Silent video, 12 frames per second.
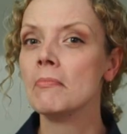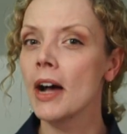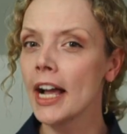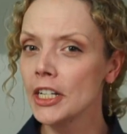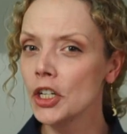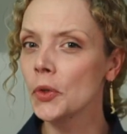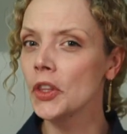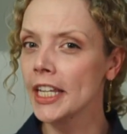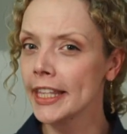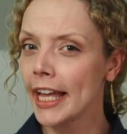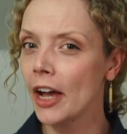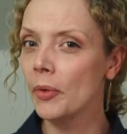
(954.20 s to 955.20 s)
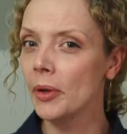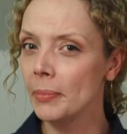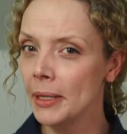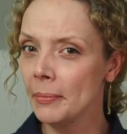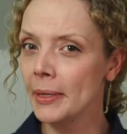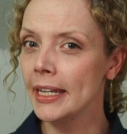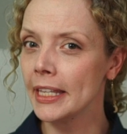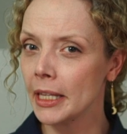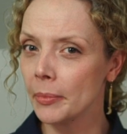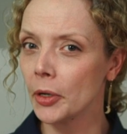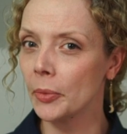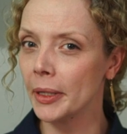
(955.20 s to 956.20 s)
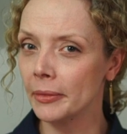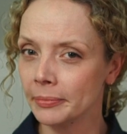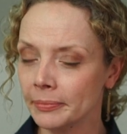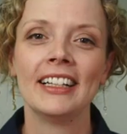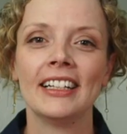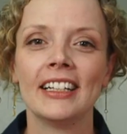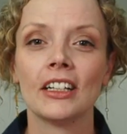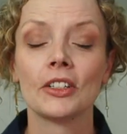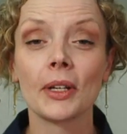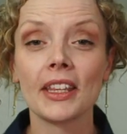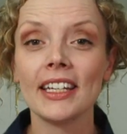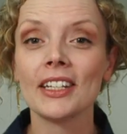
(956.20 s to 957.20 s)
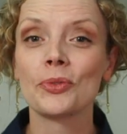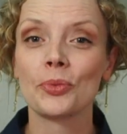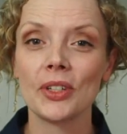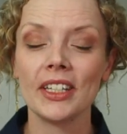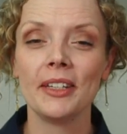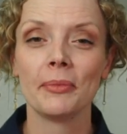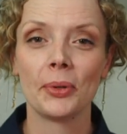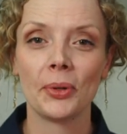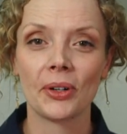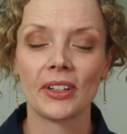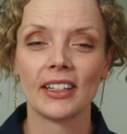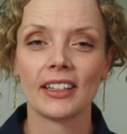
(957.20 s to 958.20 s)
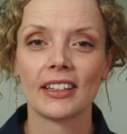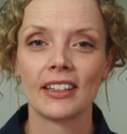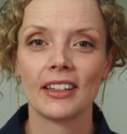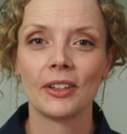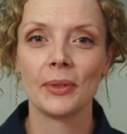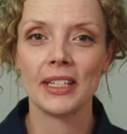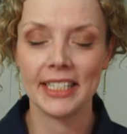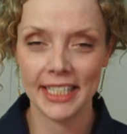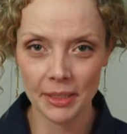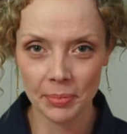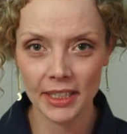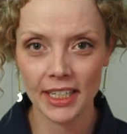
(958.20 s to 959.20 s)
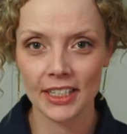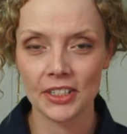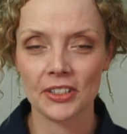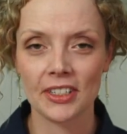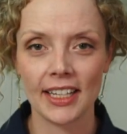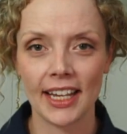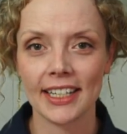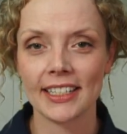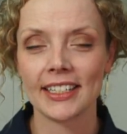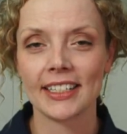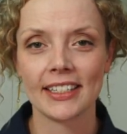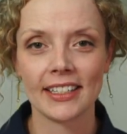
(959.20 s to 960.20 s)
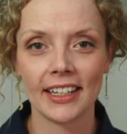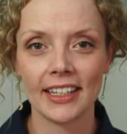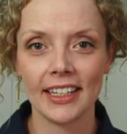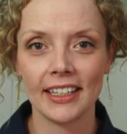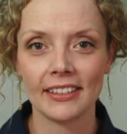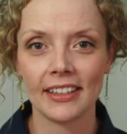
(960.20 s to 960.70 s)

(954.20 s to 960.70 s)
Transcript: I don't think that would be me in the moment. So I think it's really important that we deeply understand, study,